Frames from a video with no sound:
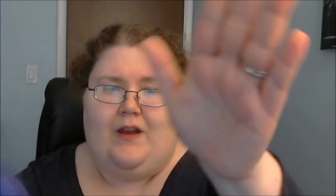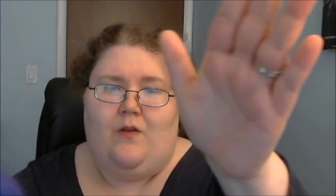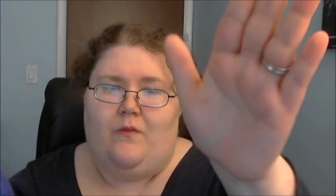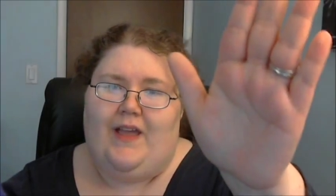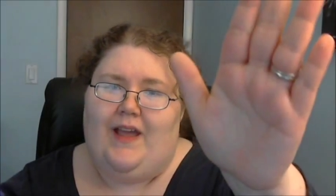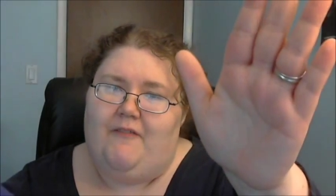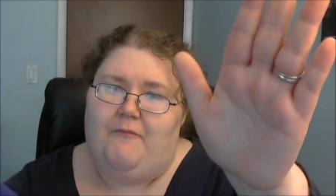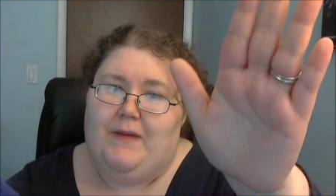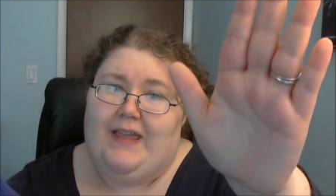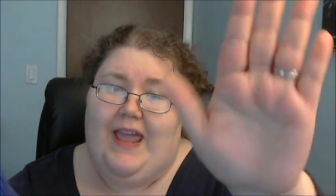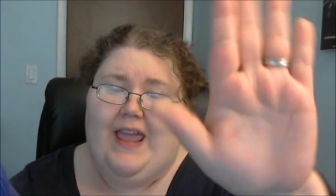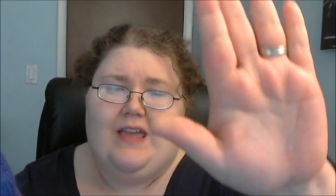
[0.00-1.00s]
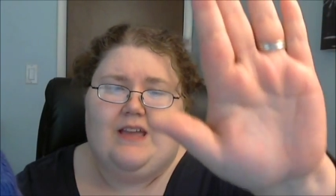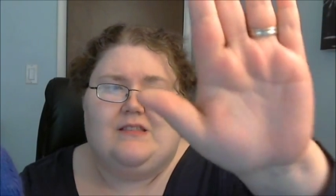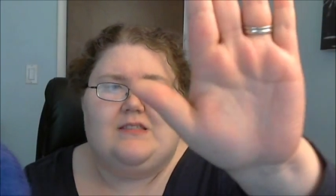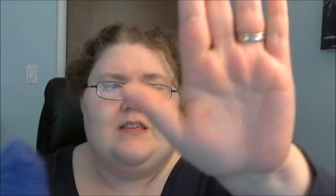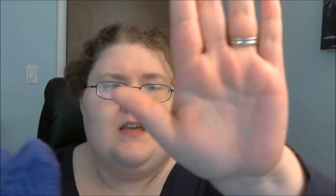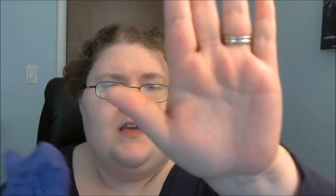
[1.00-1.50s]
I don't think I have big
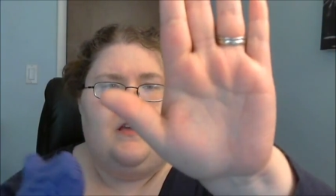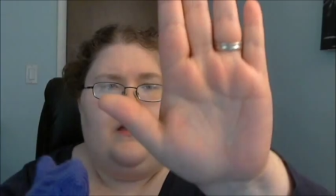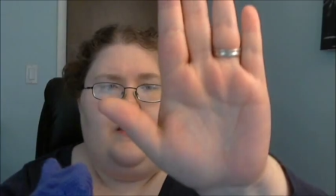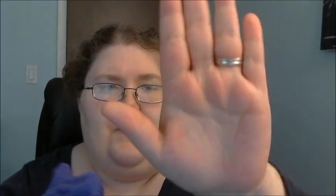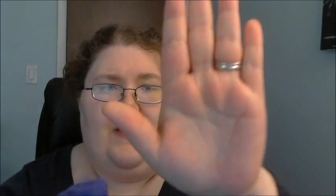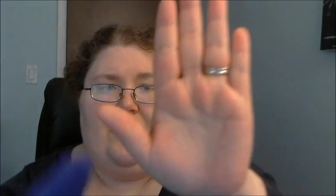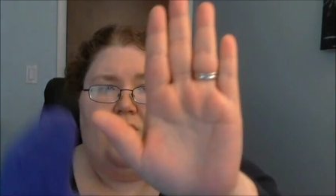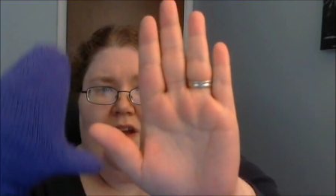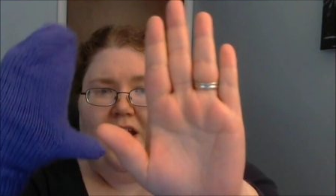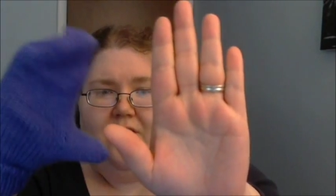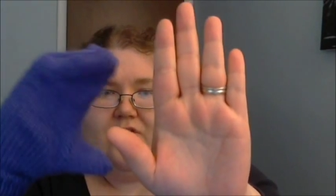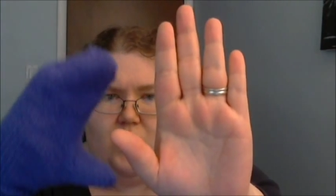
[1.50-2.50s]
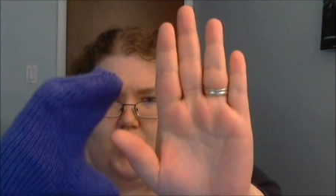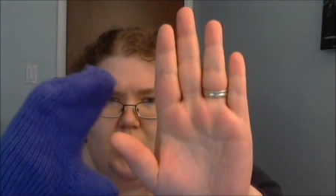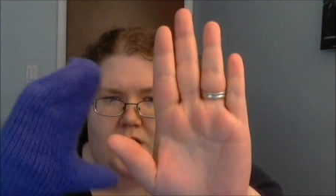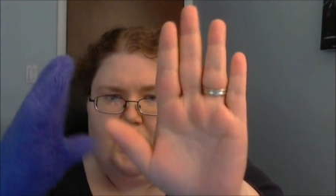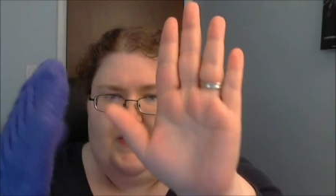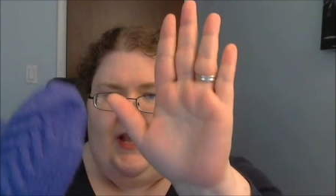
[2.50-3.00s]
hands, and they're kind of
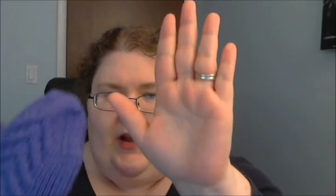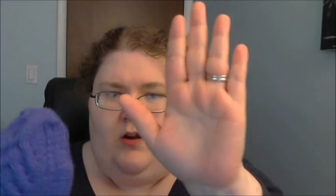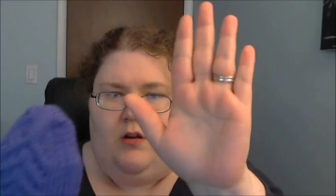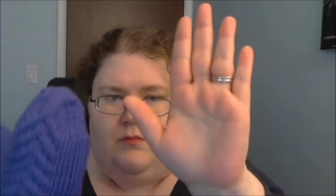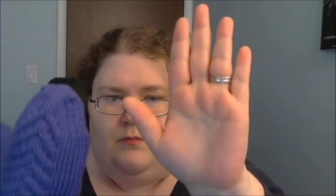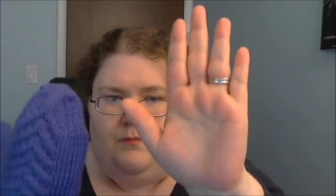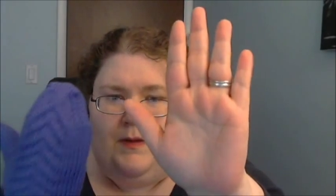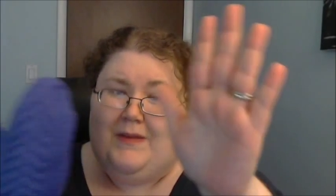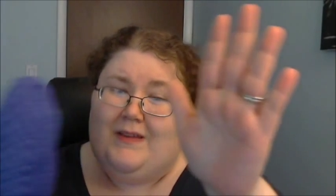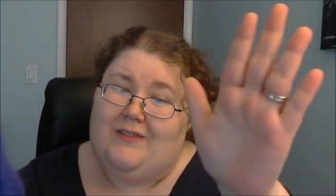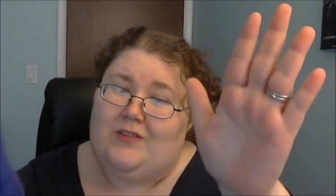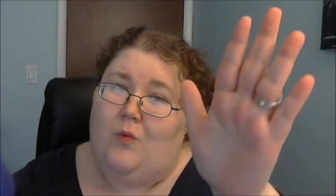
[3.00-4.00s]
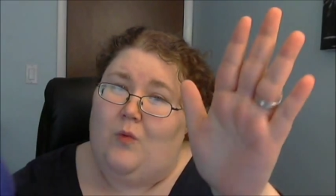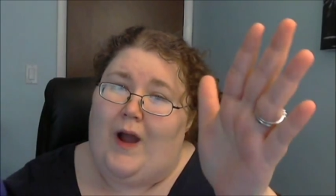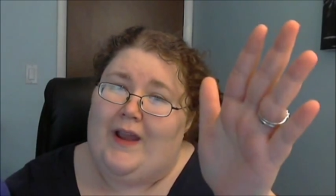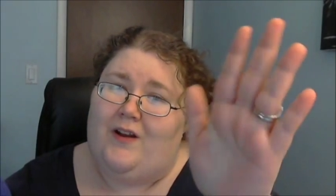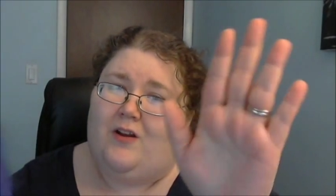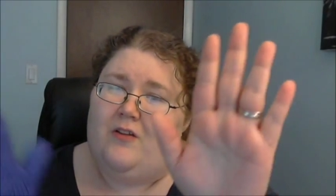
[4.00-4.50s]
short, but they are maybe a little
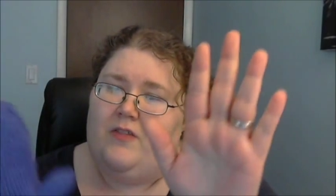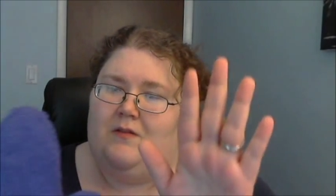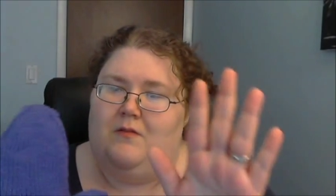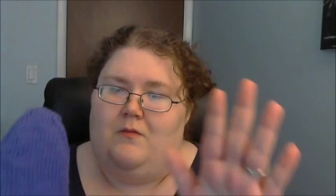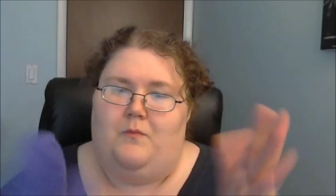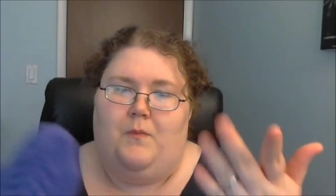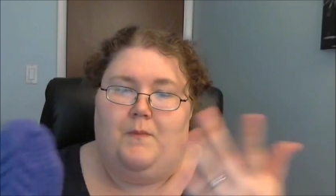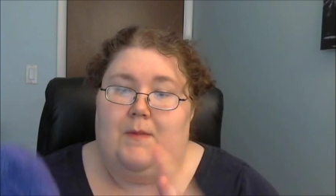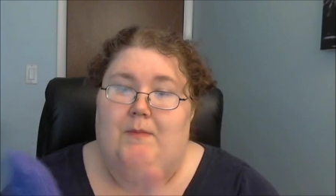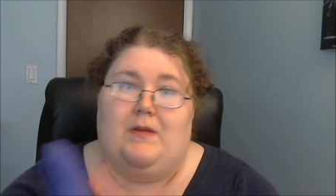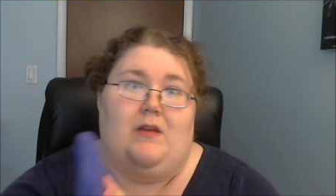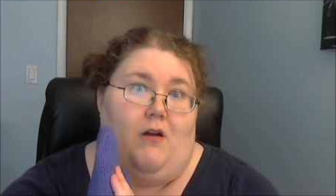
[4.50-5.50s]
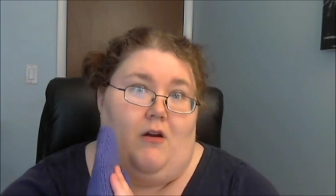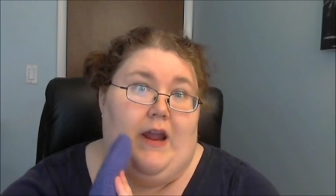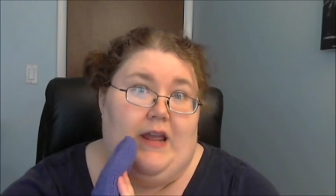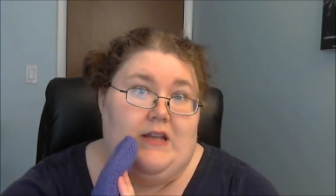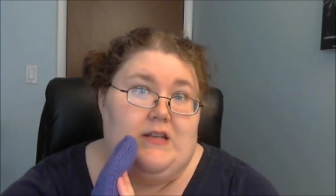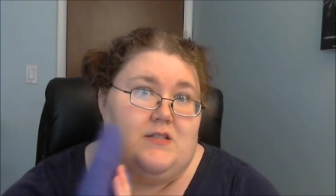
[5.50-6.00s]
wider than maybe her
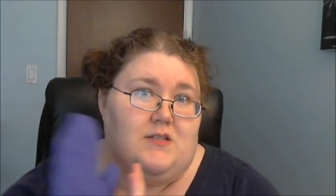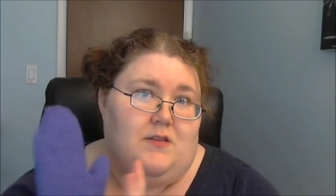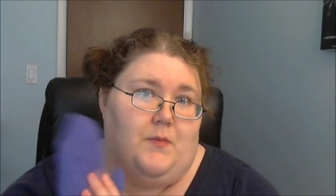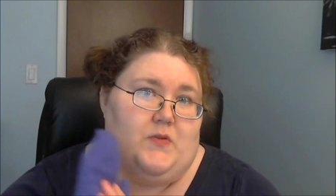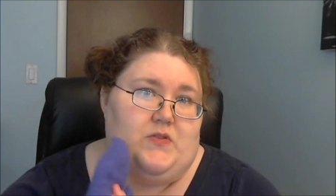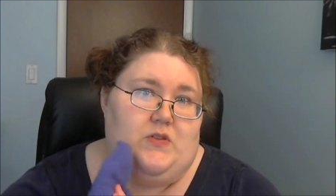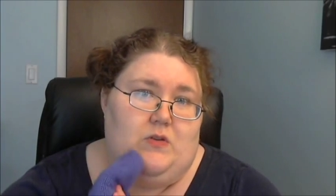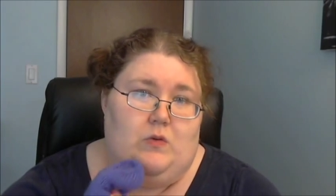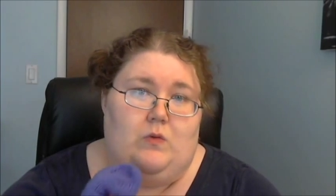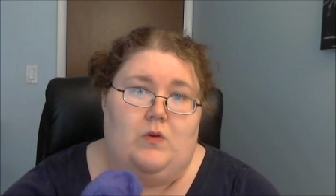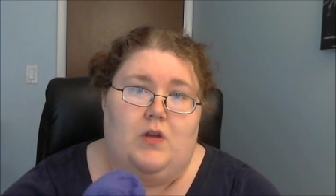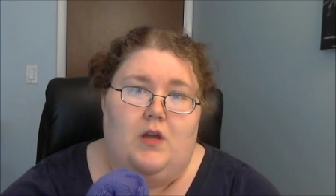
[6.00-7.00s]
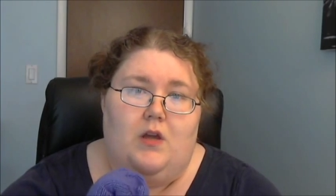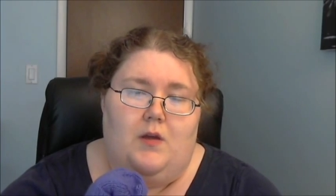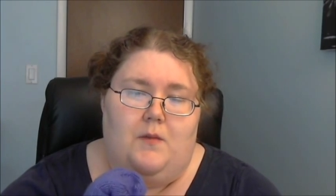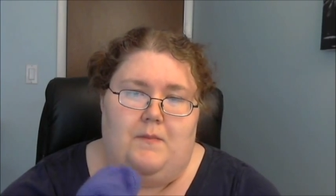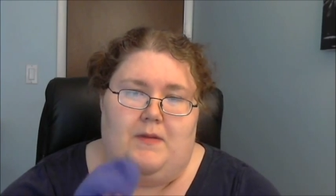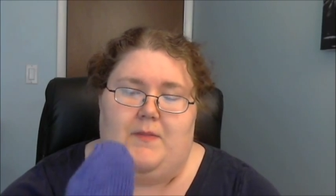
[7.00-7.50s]
hand, the person who
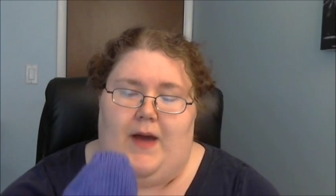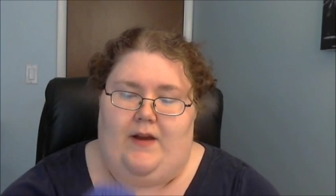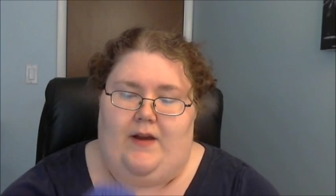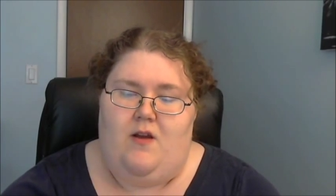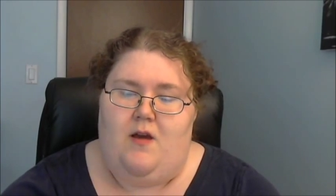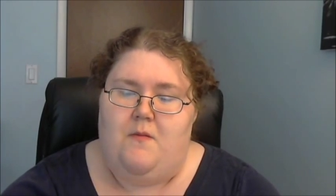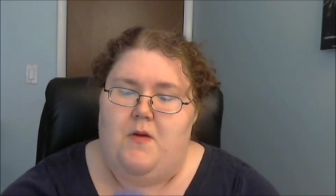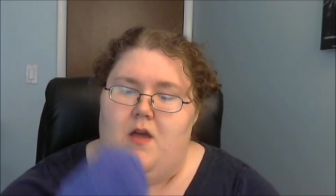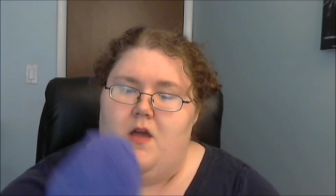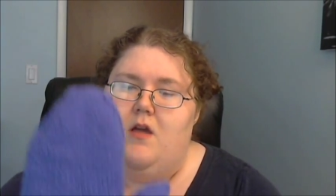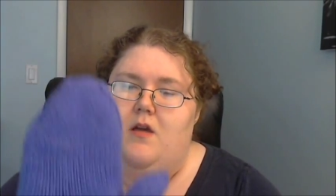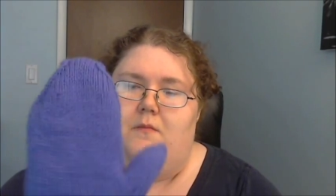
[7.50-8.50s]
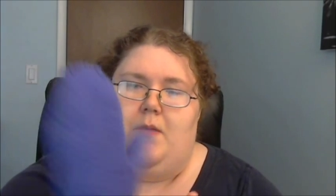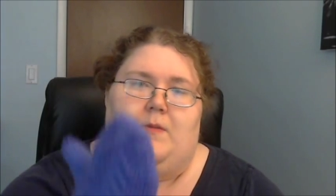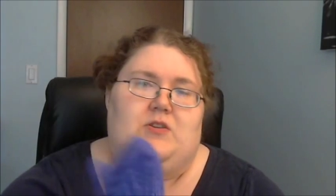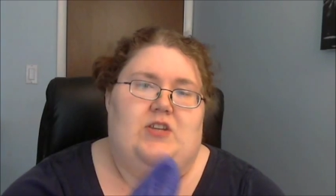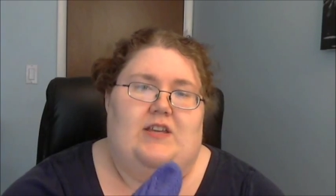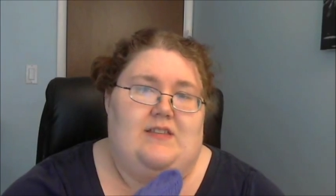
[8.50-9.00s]
made the pattern up.
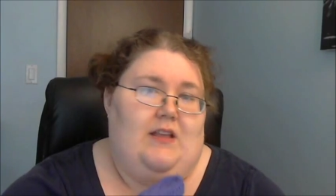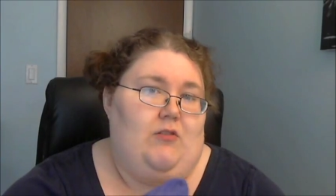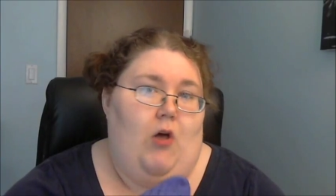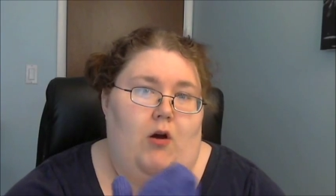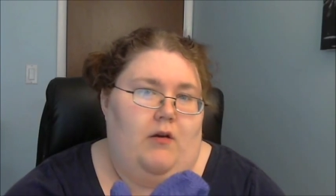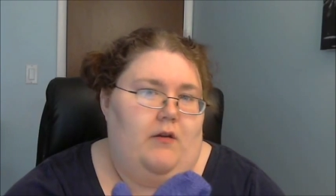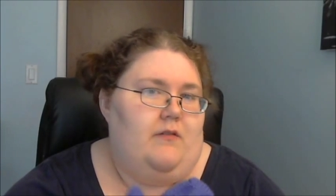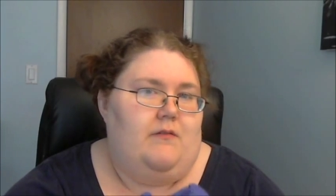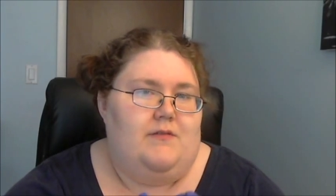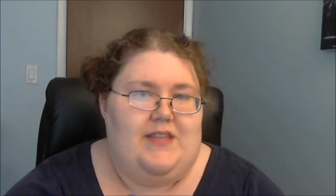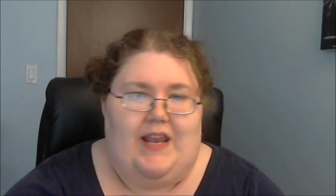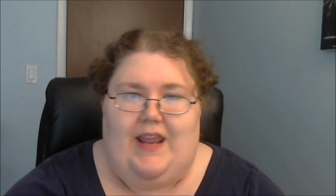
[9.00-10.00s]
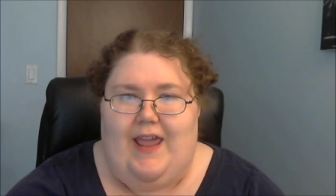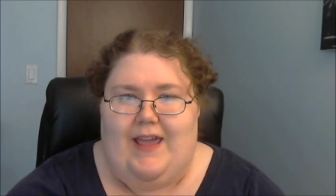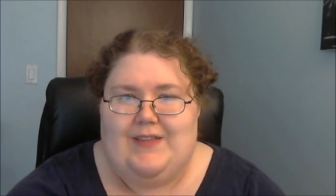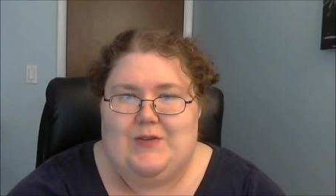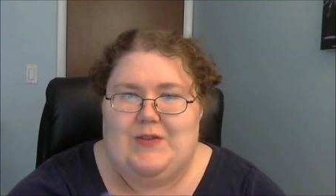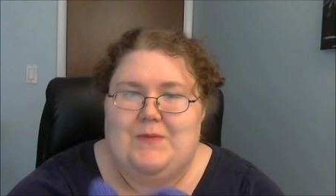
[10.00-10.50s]
Maybe she has like long, skinny
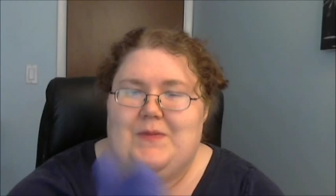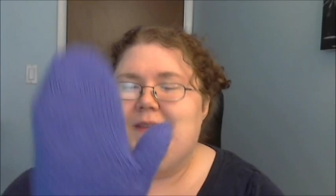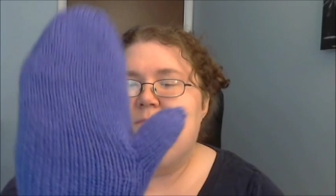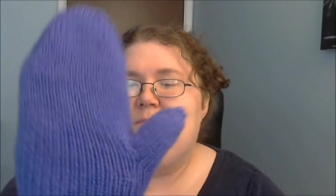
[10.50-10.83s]
hands or something.